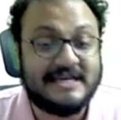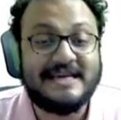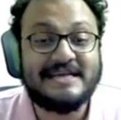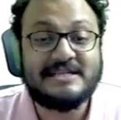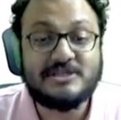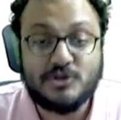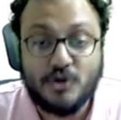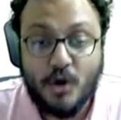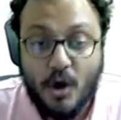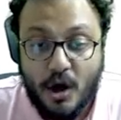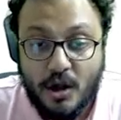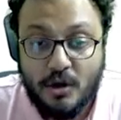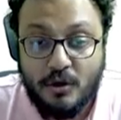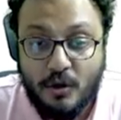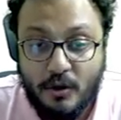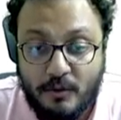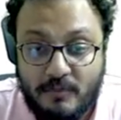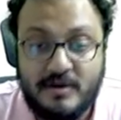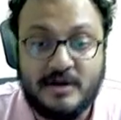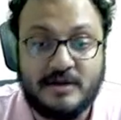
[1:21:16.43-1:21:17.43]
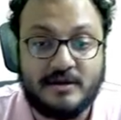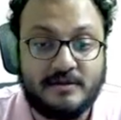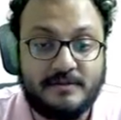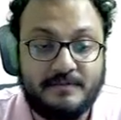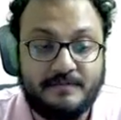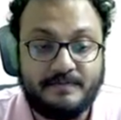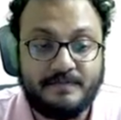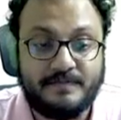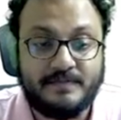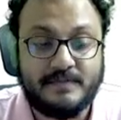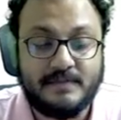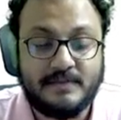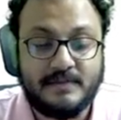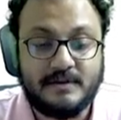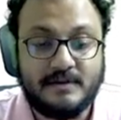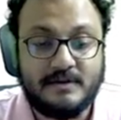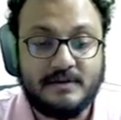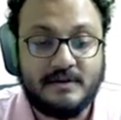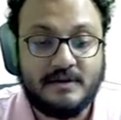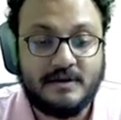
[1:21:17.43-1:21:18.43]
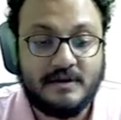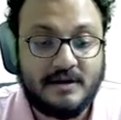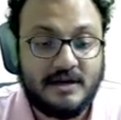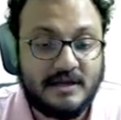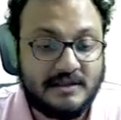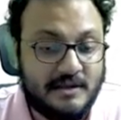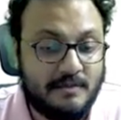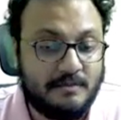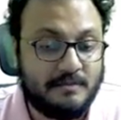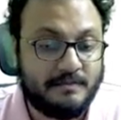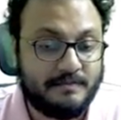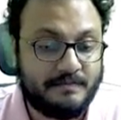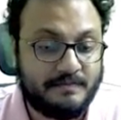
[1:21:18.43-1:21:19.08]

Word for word: It's all over. Khatam.